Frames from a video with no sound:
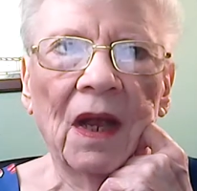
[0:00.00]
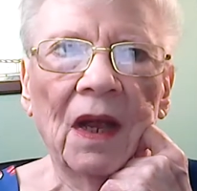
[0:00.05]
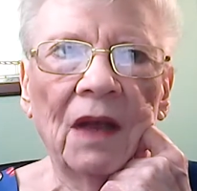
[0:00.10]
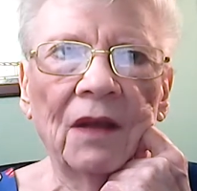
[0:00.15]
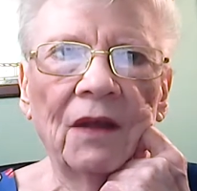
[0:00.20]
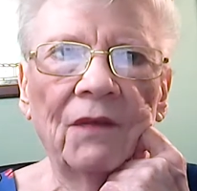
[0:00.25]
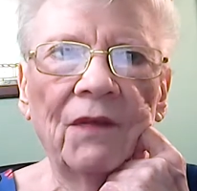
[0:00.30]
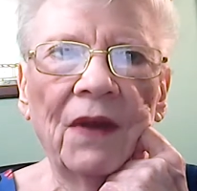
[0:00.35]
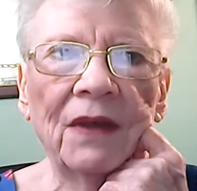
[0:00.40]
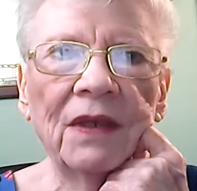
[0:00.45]

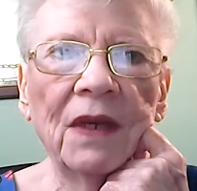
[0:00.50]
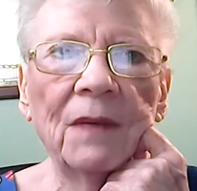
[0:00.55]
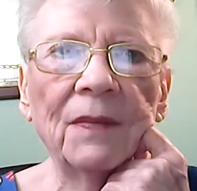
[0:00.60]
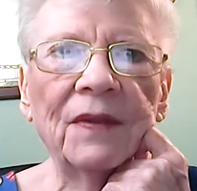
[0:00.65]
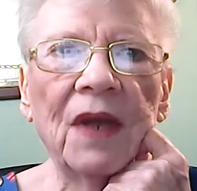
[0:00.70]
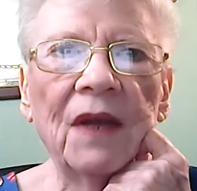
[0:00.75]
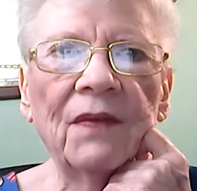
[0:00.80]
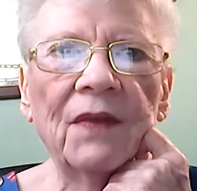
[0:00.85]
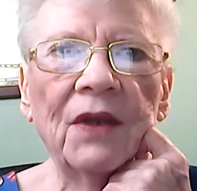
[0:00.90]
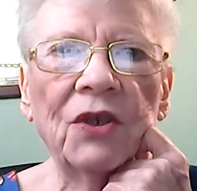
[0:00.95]
The victim
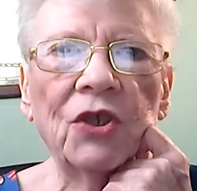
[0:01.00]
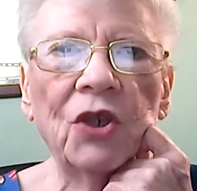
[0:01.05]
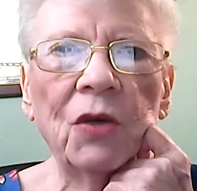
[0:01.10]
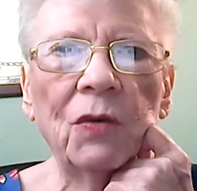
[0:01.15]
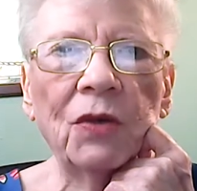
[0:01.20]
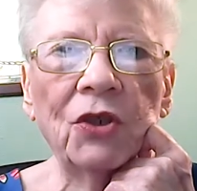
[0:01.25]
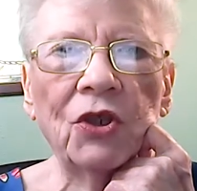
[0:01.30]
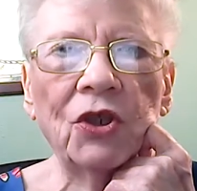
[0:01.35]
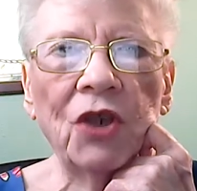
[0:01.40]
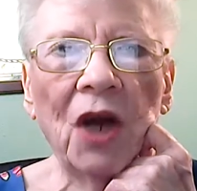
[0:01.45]
said that she
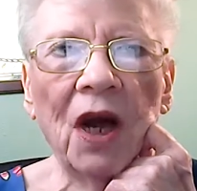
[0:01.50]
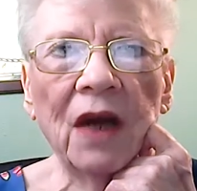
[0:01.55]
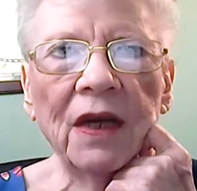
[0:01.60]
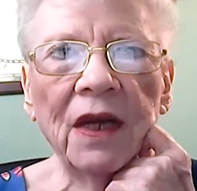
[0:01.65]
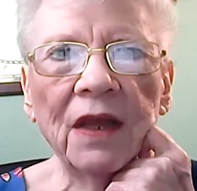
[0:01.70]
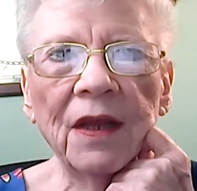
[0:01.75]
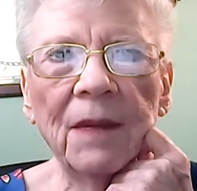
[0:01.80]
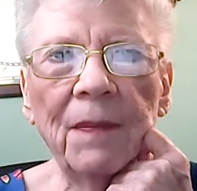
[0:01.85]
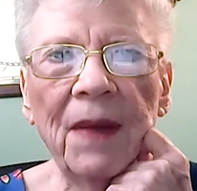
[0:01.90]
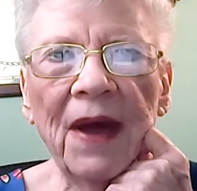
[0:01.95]
was shot
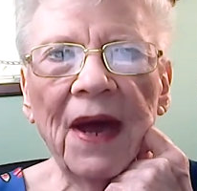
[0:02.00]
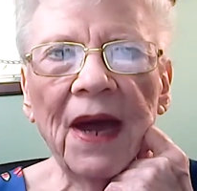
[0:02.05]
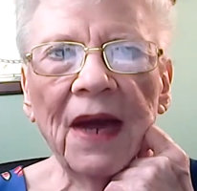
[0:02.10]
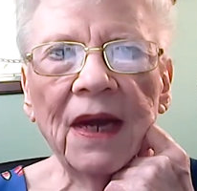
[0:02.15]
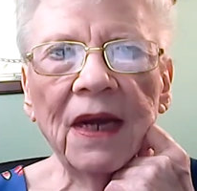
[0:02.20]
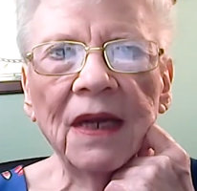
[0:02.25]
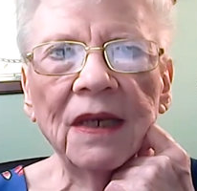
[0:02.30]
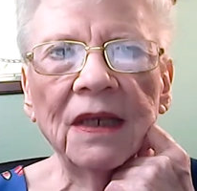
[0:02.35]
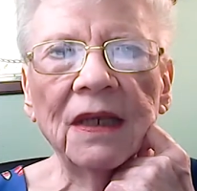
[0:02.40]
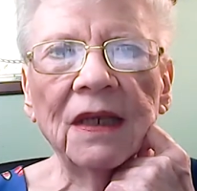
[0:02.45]
in the
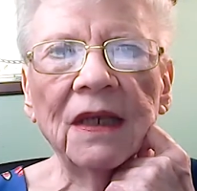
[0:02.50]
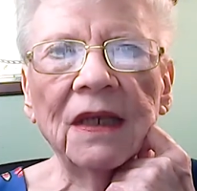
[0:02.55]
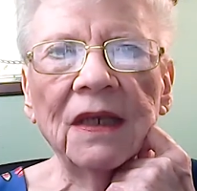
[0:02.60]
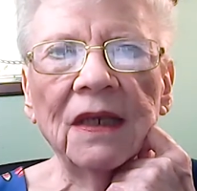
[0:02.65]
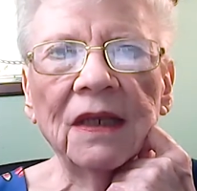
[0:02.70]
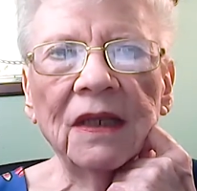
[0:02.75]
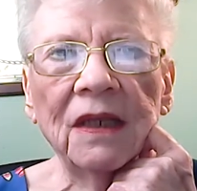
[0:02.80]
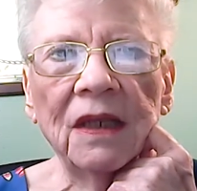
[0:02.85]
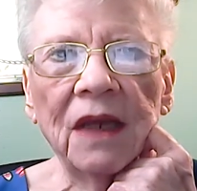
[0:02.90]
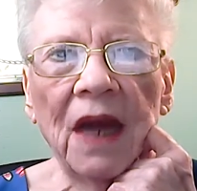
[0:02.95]
back
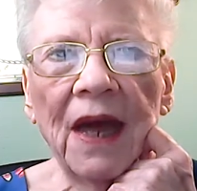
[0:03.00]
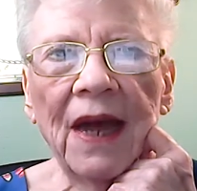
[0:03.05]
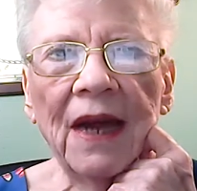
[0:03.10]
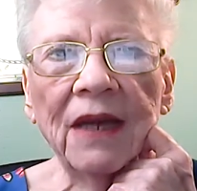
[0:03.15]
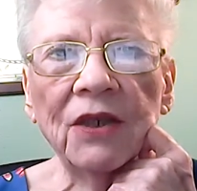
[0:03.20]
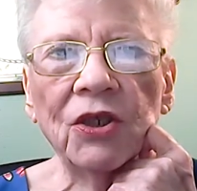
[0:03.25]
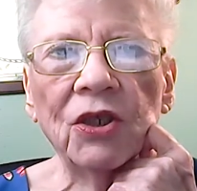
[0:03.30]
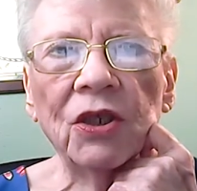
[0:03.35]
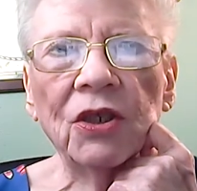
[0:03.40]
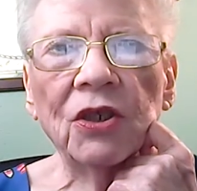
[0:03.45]

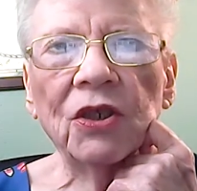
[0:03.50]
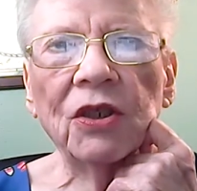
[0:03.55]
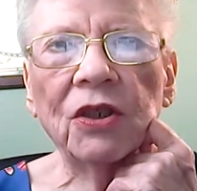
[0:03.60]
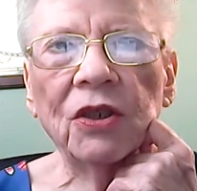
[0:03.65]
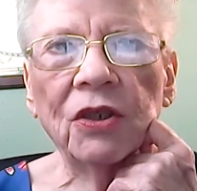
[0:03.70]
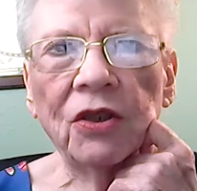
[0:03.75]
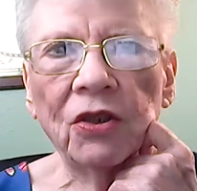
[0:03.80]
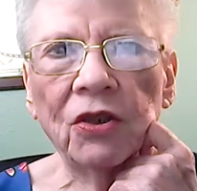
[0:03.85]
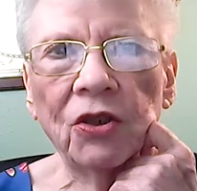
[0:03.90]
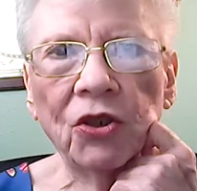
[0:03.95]
slash
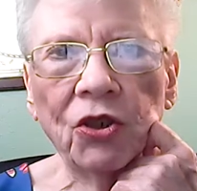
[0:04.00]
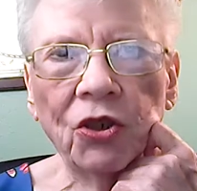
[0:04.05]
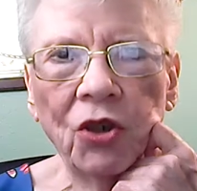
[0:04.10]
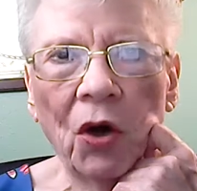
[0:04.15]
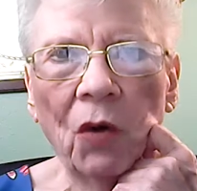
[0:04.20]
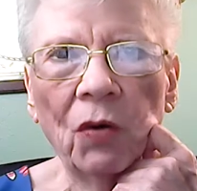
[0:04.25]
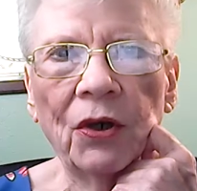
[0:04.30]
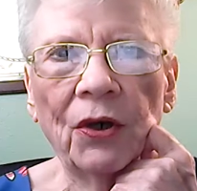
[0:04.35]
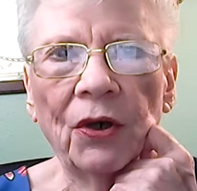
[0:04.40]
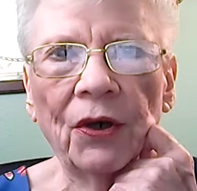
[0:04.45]

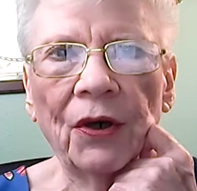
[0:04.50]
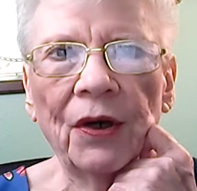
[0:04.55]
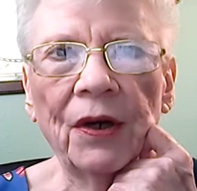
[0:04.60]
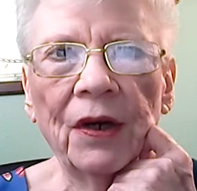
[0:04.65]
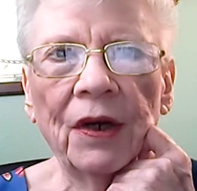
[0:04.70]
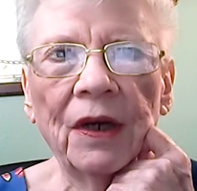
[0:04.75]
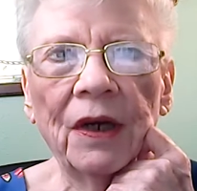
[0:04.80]
shoulder